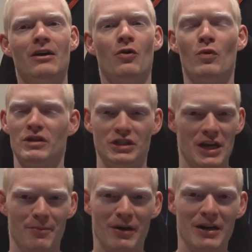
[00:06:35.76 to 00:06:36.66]
with
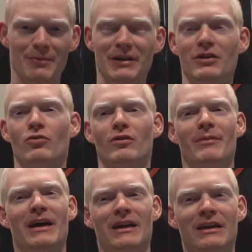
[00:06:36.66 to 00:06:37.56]
Jake Browning being a
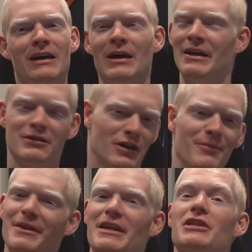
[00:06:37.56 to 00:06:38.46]
quarterback. And there's going to
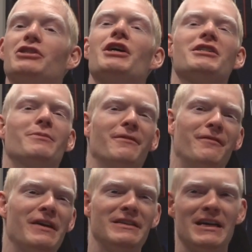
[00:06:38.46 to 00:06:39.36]
be the adjustment
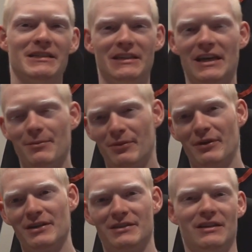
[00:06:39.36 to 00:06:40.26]
phase as the game
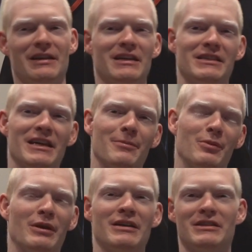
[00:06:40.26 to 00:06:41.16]
progresses. I think as the game
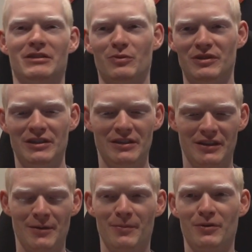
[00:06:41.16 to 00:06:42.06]
progresses, we see the
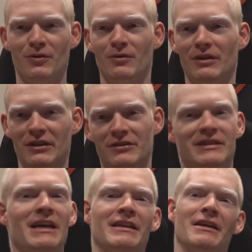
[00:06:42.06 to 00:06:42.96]
typical, you know,
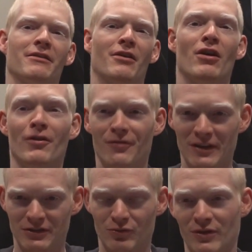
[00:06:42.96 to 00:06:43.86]
Zach Taylor
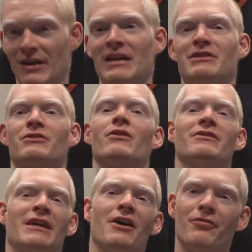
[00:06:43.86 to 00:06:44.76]
offense where it
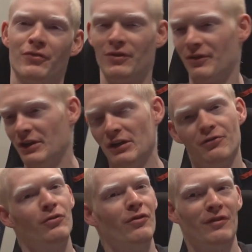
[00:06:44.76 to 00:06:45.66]
stalls out for, you know,
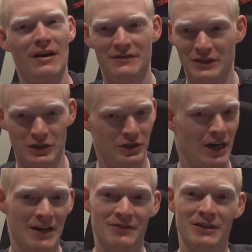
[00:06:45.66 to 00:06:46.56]
4, 5, 6
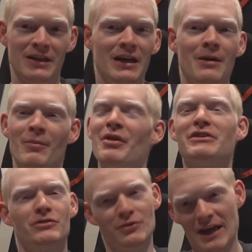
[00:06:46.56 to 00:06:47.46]
drives. But
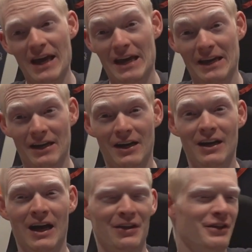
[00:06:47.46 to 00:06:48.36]
that's okay.
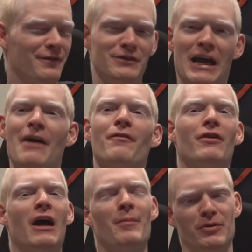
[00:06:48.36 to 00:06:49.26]
I think if there's ever an
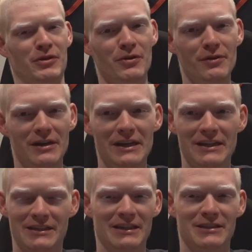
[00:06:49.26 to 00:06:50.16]
opportunity,
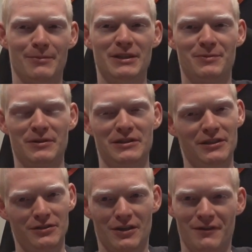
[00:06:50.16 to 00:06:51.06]
it's against the Pittsburgh
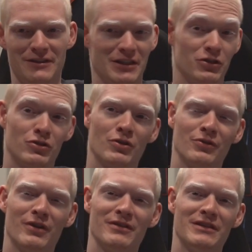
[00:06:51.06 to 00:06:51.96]
Steelers offense that struggled
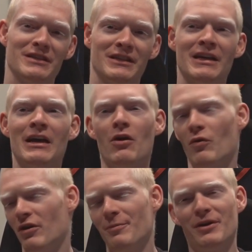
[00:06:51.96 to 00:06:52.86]
throughout the season,
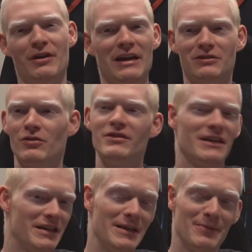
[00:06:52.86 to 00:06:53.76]
where it'll be okay as long as they
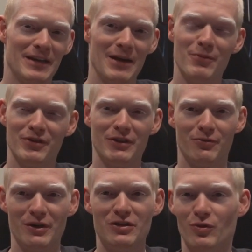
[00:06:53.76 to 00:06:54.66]
can keep the game within
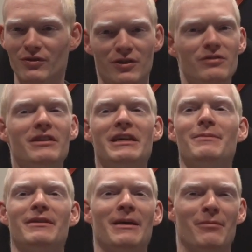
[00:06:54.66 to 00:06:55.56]
reach, as long as they
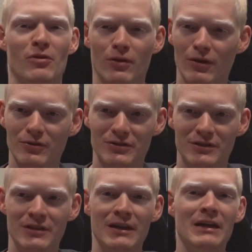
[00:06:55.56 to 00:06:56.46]
keep the game
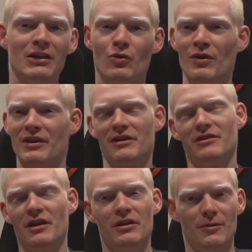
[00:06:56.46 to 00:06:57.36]
close to where they can
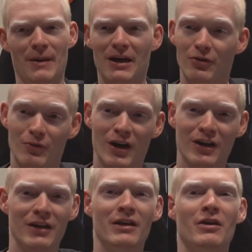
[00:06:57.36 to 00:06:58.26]
continue to pound the
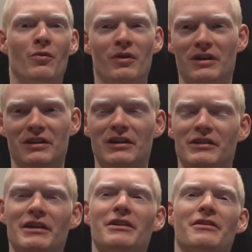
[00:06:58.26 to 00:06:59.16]
rock, where they can
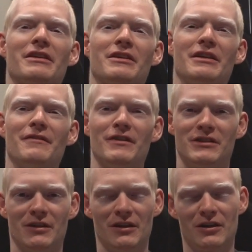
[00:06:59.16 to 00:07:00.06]
continue to give their defense
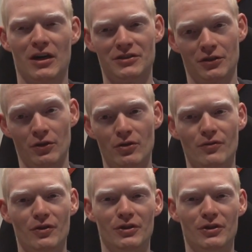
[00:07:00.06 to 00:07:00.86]
to cause a turnover or